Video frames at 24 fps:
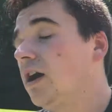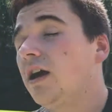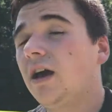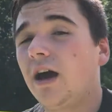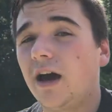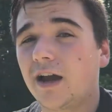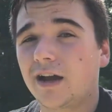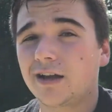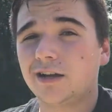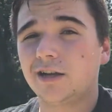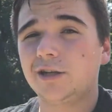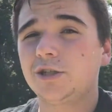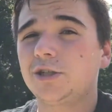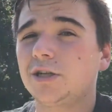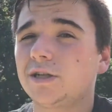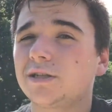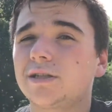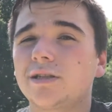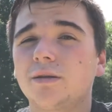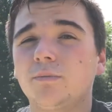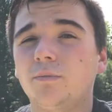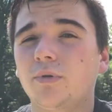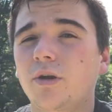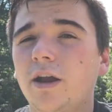I can adjust
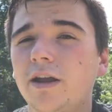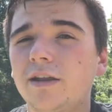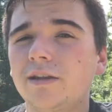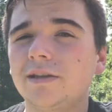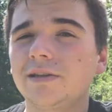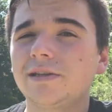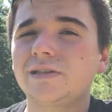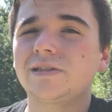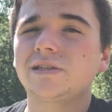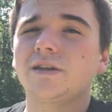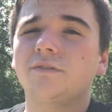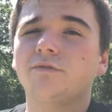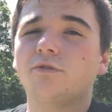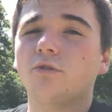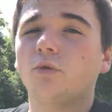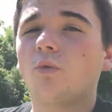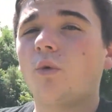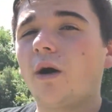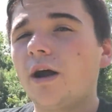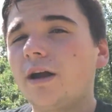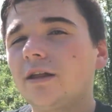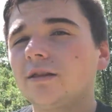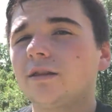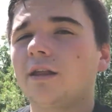the brightness of the
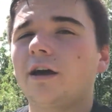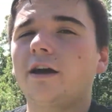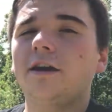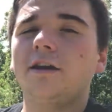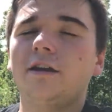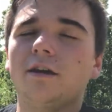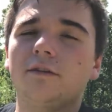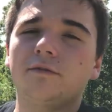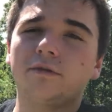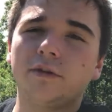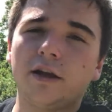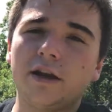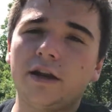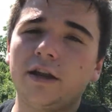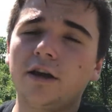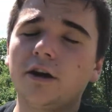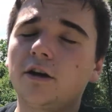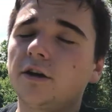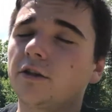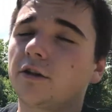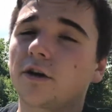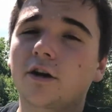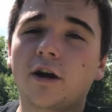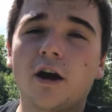white light, of any
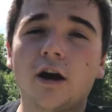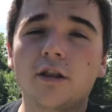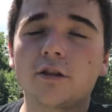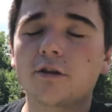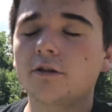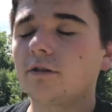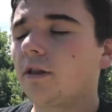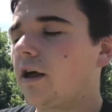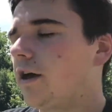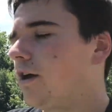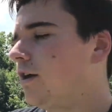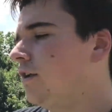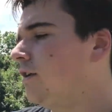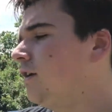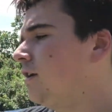other color light.